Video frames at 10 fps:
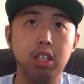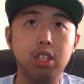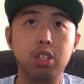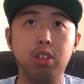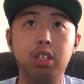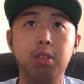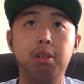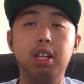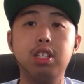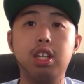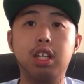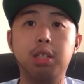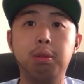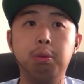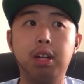So anyways, I'm
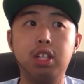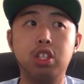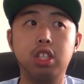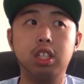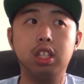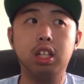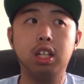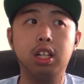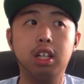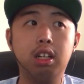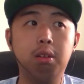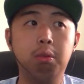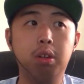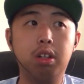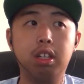gonna be watching
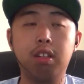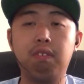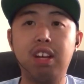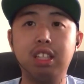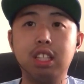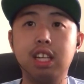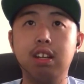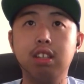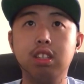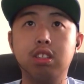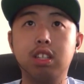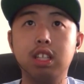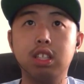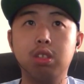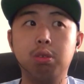War of the Fat Italians
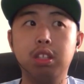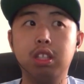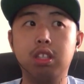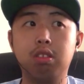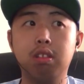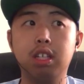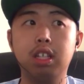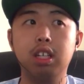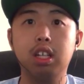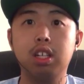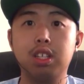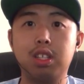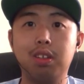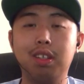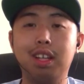2023.
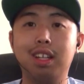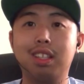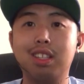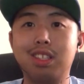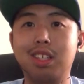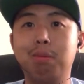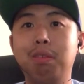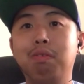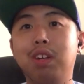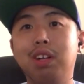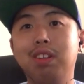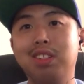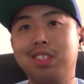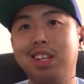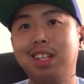So yeah, this is gonna be very
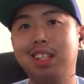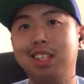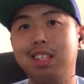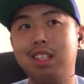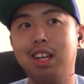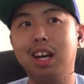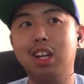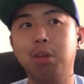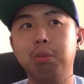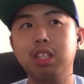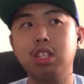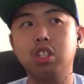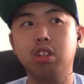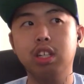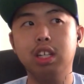excited. I hope you guys
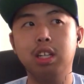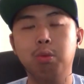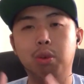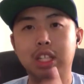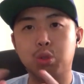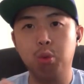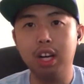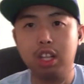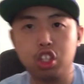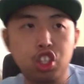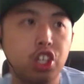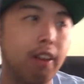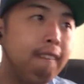enjoy it, and let's watch.